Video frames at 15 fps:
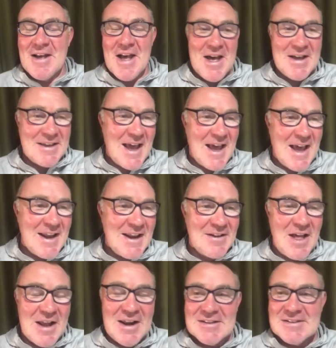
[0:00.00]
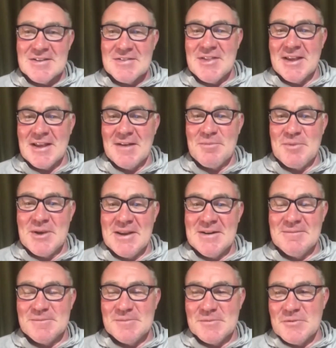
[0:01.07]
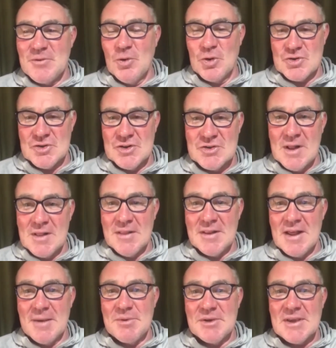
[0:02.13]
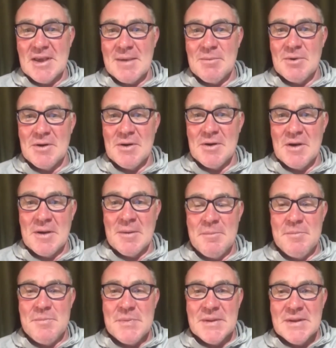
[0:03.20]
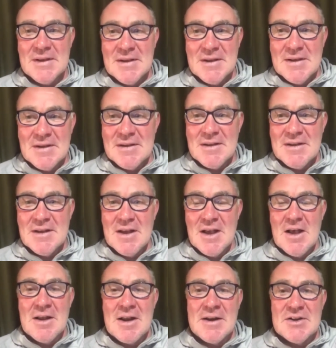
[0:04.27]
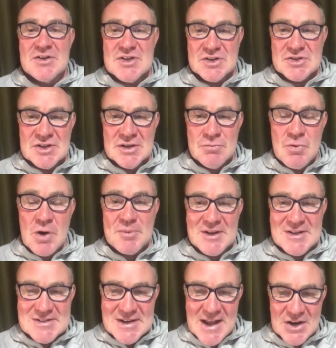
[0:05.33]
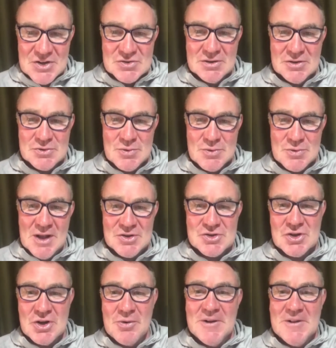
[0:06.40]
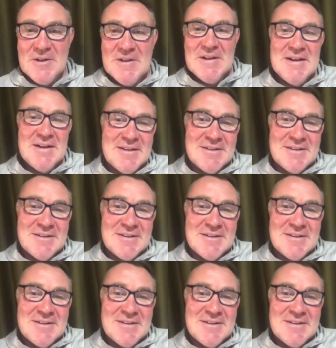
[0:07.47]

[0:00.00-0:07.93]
again, I like to think I've been fortunate as well that I became an under-16 rugby international as well. So, you